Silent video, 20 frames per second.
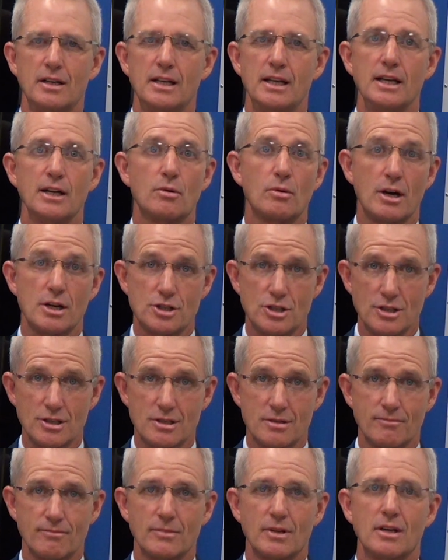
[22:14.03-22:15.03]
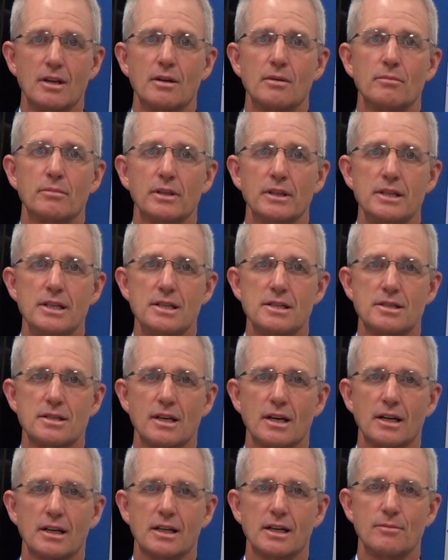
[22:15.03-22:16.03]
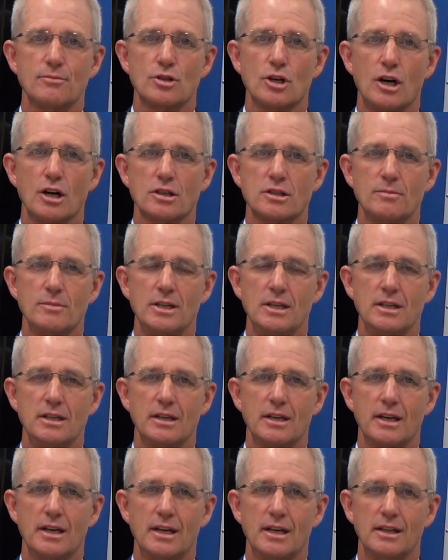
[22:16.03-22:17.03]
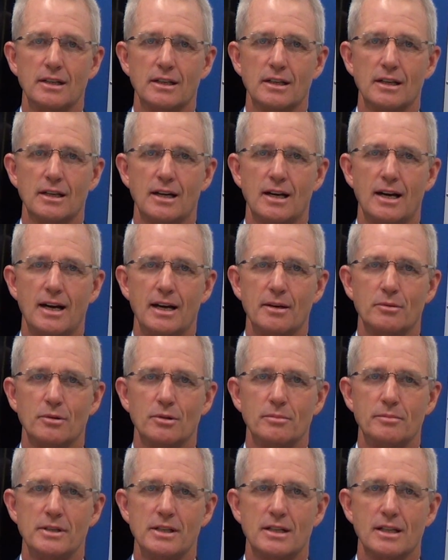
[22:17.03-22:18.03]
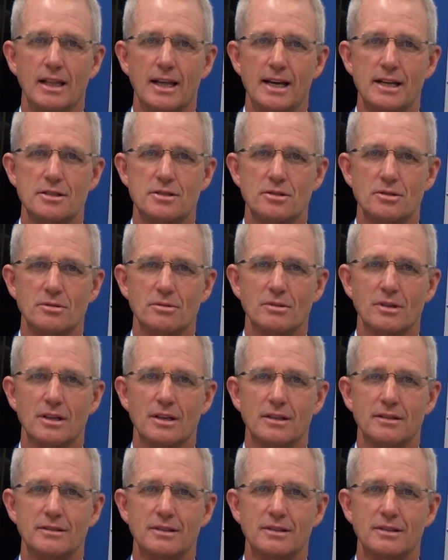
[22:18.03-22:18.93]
Any questions? Please come talk to me and I will be glad to